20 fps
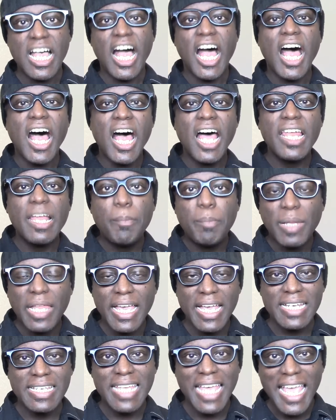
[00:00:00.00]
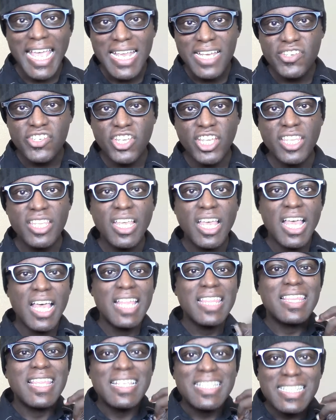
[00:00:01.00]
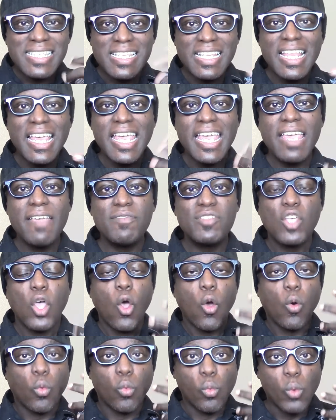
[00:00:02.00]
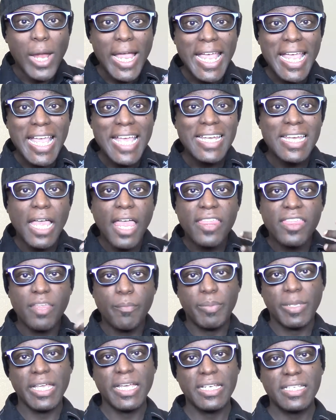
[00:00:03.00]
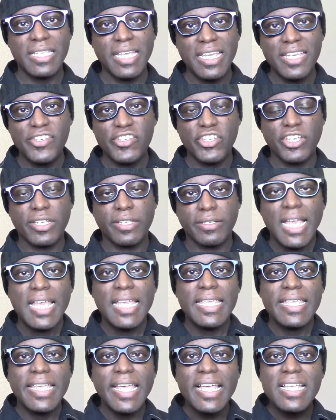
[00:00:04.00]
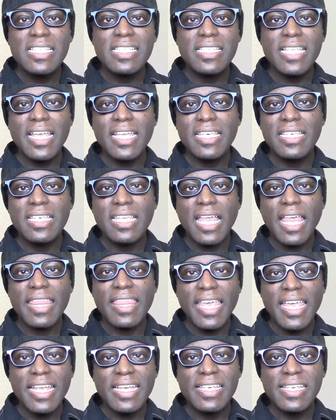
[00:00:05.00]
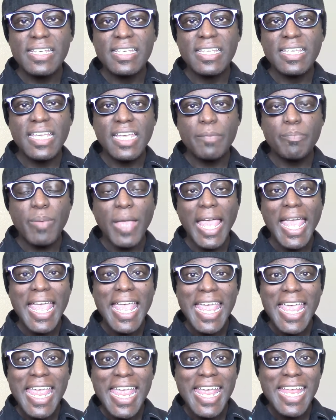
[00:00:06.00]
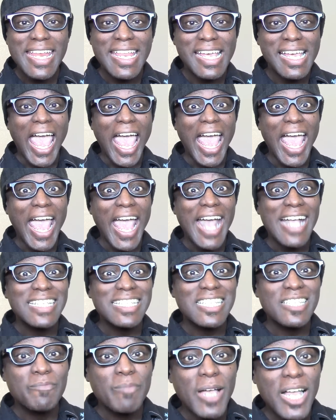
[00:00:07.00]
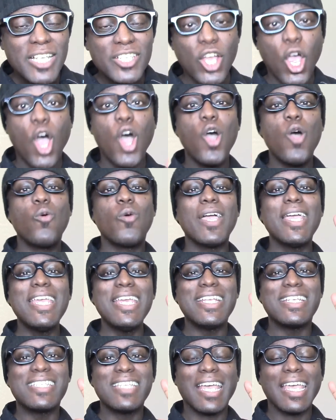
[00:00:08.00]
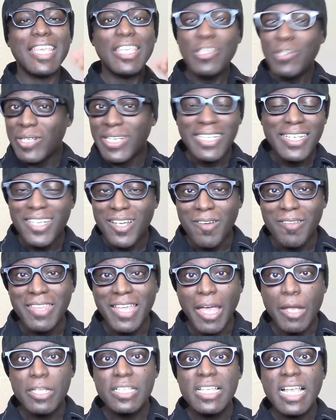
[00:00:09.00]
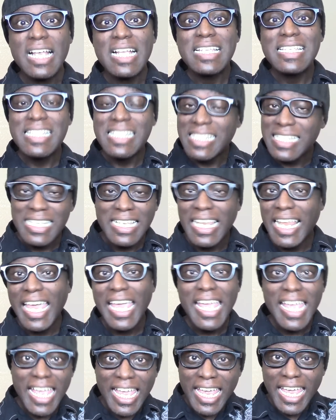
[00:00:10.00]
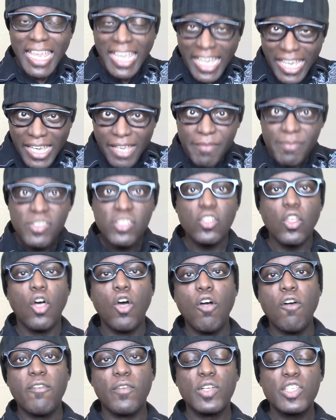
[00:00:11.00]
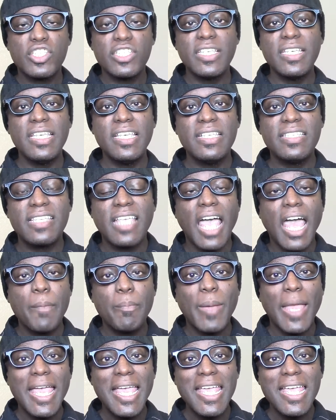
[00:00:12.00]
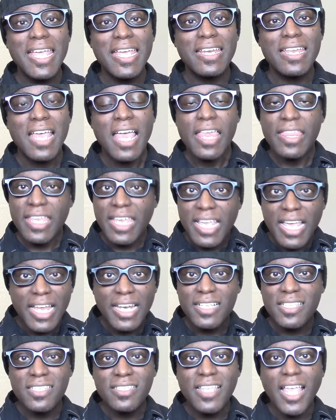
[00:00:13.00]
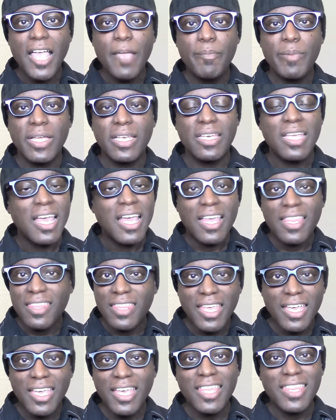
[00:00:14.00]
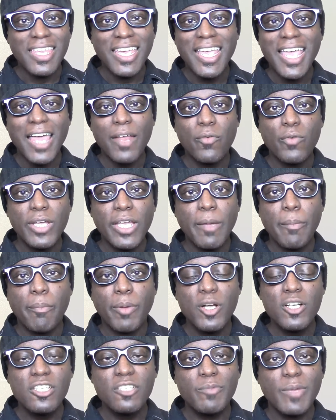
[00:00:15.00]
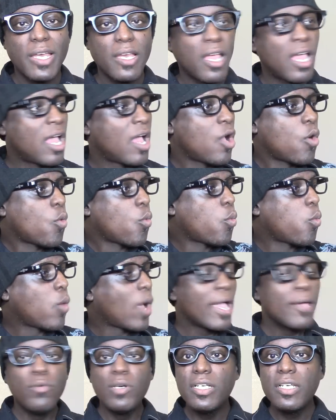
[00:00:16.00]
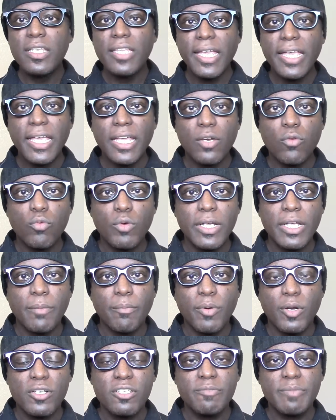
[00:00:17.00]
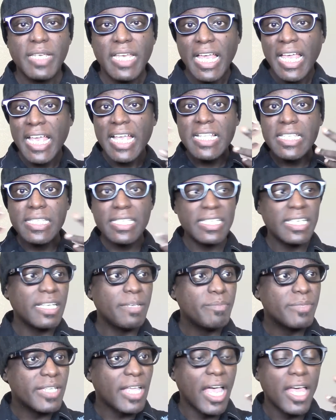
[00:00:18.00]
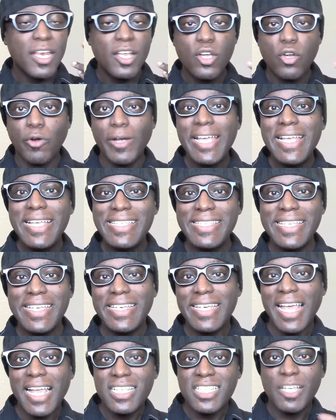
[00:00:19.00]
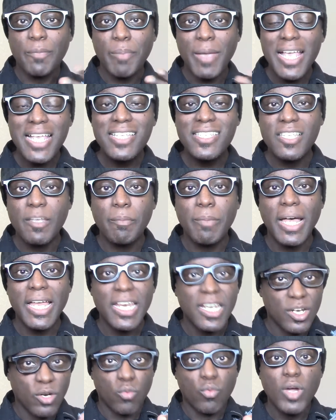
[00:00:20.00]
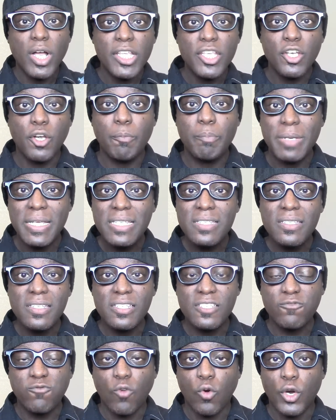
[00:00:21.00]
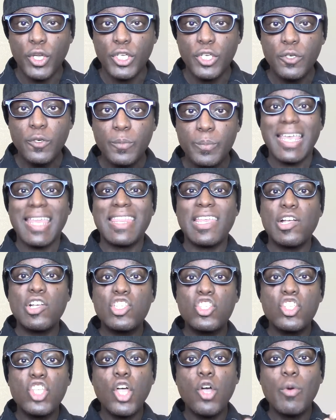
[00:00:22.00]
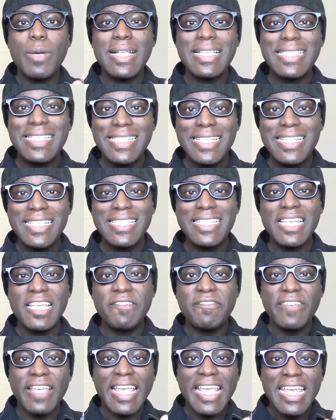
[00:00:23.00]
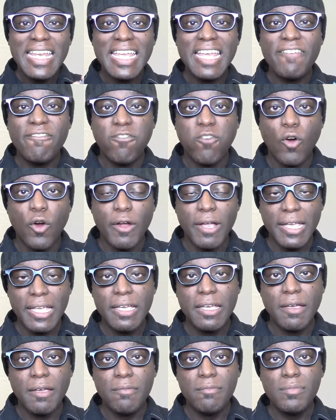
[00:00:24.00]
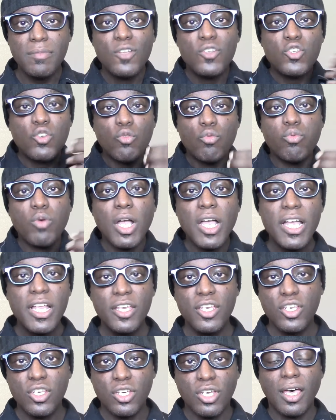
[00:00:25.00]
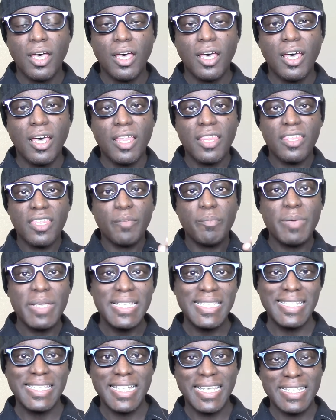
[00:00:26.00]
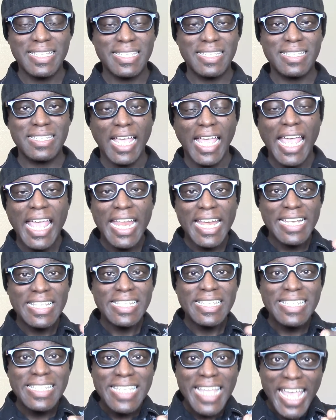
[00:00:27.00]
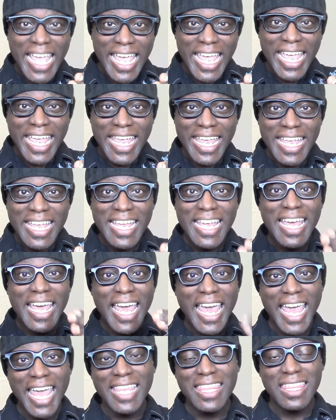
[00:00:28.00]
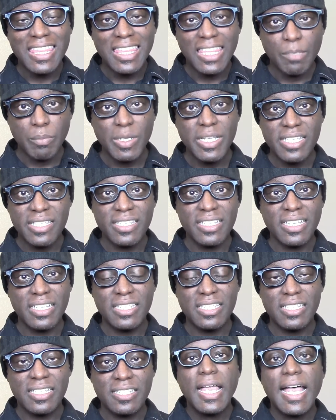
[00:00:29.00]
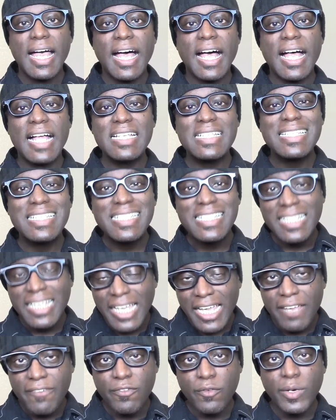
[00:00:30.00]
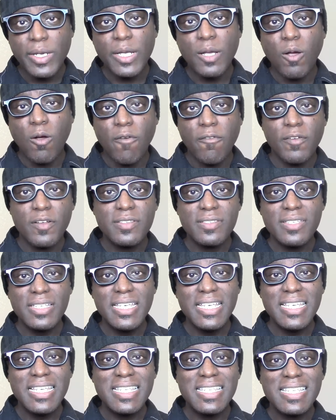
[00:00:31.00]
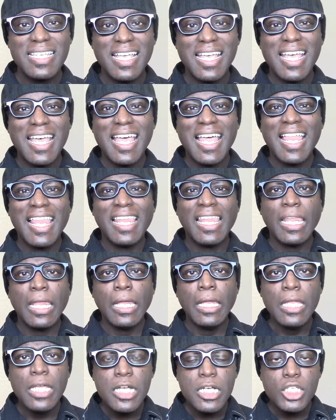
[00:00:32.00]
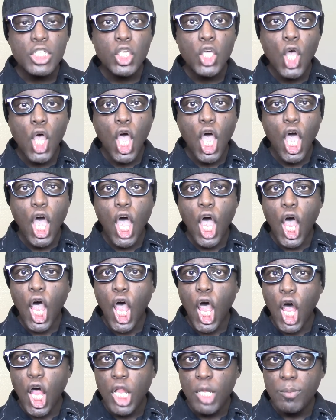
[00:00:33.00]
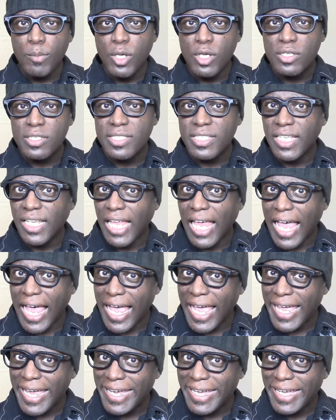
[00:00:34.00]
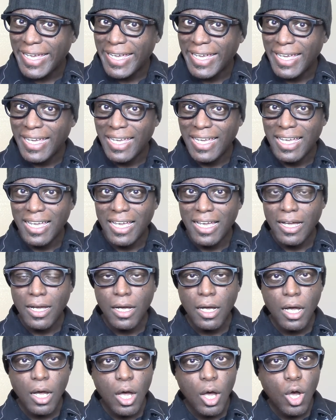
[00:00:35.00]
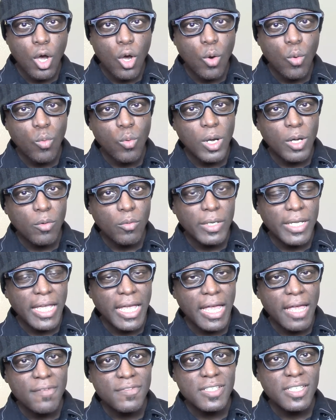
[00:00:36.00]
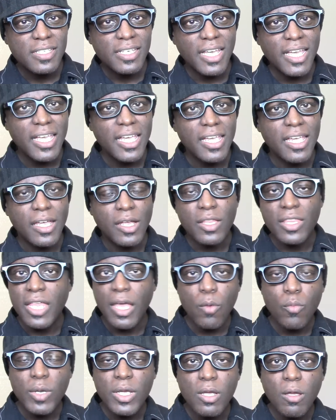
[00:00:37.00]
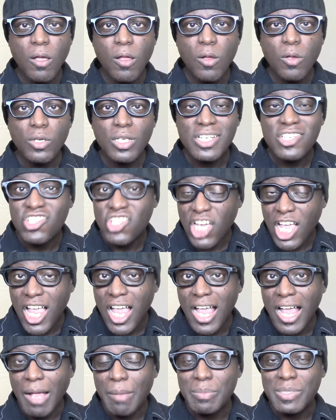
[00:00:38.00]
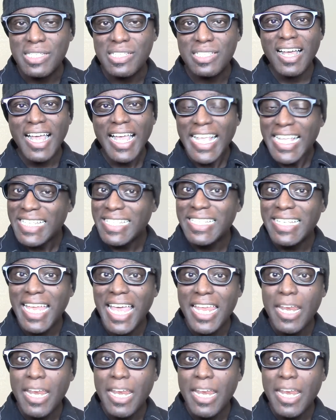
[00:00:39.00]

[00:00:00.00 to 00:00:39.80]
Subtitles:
On a plantation, the slaves ran the plantation. Yes, they didn't get paid as much. Oh, wait, you didn't know that. Slaves overseas got paid. They got a stipend. They got reimbursement. Why wouldn't they get a reimbursement? It seems kind of crazy not to pay somebody to run your business for you. There's no incentive in it for him to run the business and stay at the business. Slavery overseas looked almost like what we have today that we call jobs. Isn't that